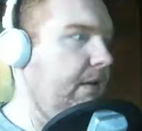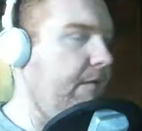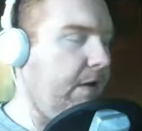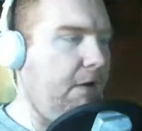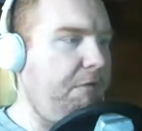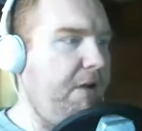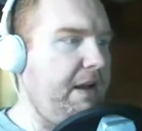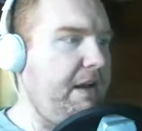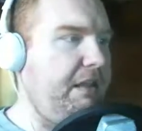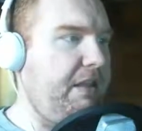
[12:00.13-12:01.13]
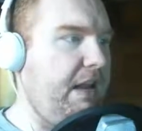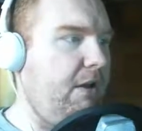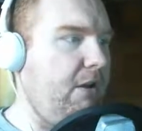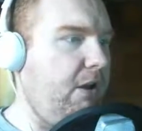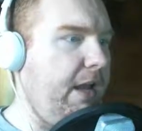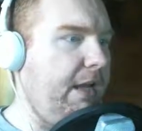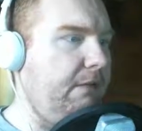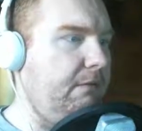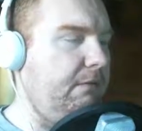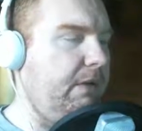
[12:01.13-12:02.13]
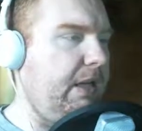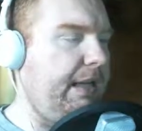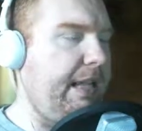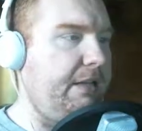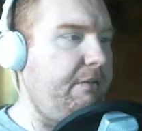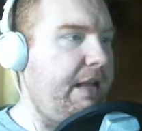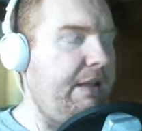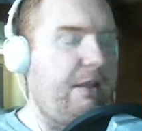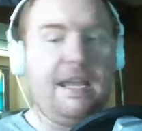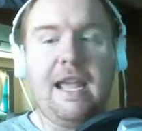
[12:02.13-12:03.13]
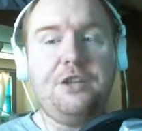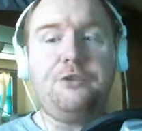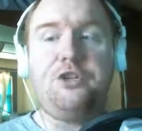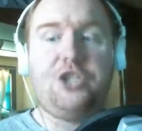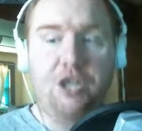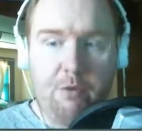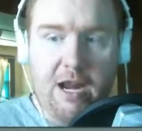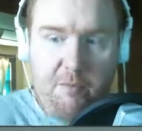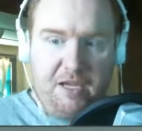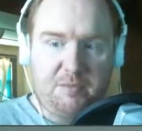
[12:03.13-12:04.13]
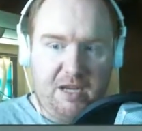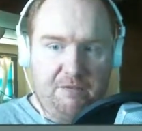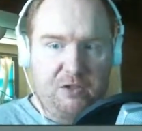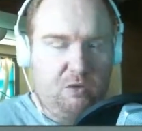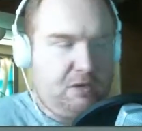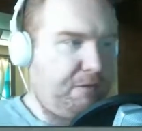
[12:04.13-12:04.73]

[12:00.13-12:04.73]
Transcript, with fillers: If I don't find anything, I'll go ahead and... Well, I can't do that either. I can't do shit right now because my inventory's